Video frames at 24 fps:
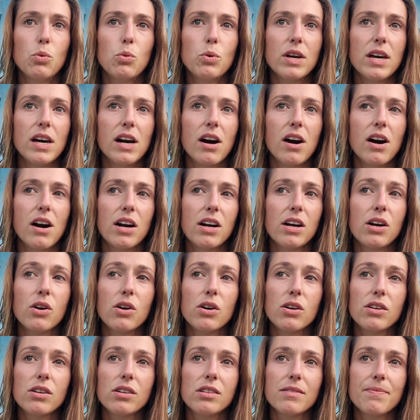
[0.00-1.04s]
we are
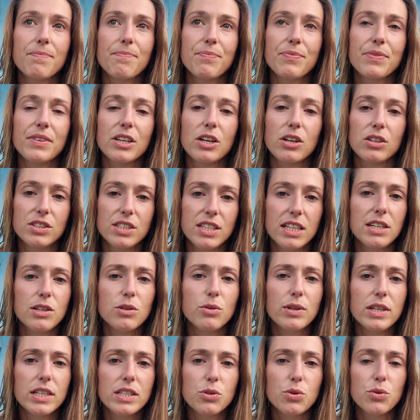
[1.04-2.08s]

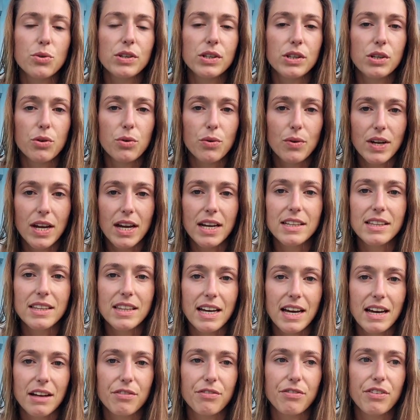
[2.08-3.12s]
continuing to recreate
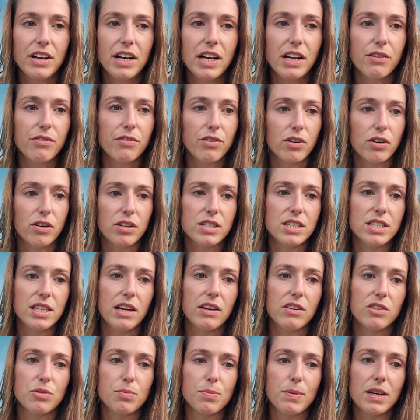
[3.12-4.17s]
that feeling for
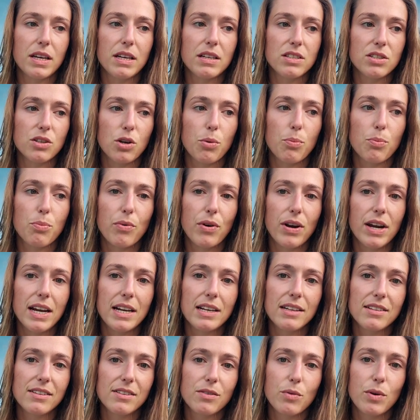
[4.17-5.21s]
ourselves because our
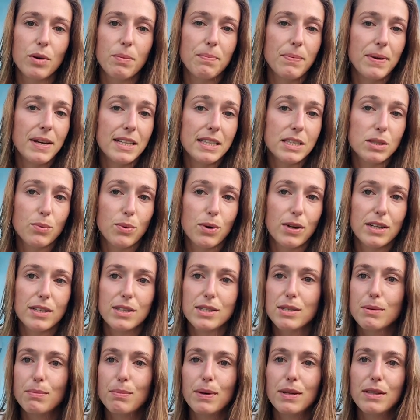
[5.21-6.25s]
brain repeats what
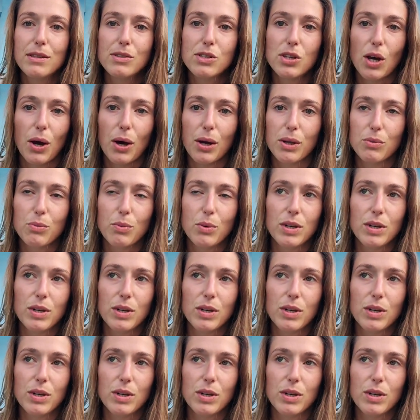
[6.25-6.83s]
it's been taught,